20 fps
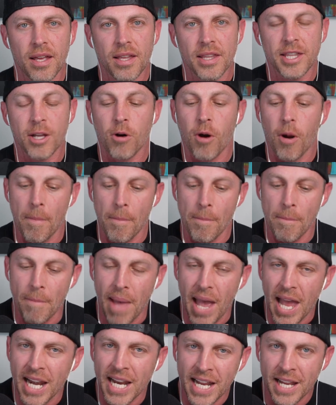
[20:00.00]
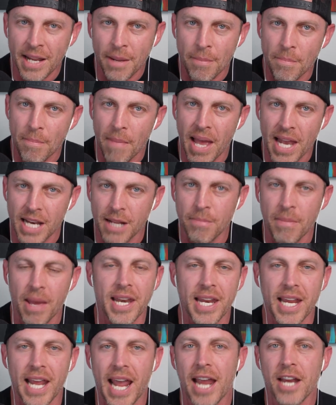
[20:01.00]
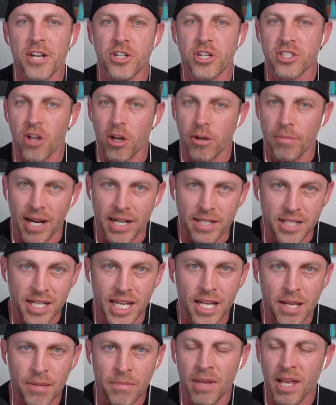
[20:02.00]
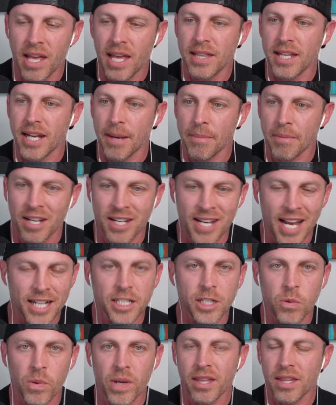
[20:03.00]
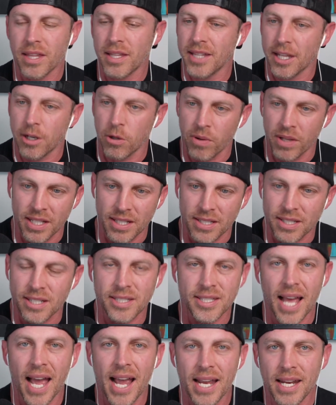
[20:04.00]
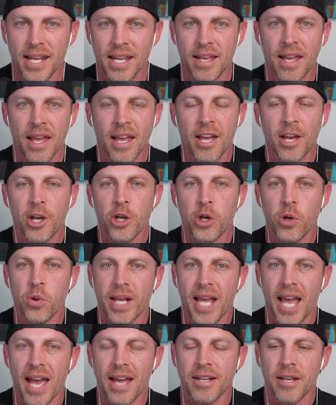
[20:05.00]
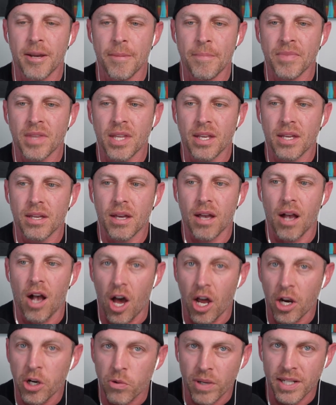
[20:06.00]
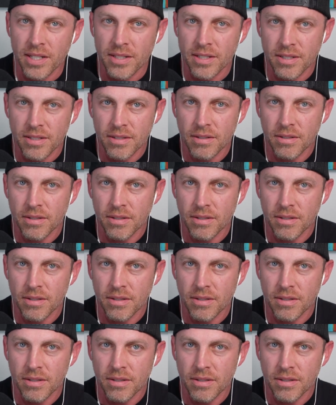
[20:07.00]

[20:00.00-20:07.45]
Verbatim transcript: There are many, many, many agents on my team and that I'm connected with and that are in the society who get hundreds,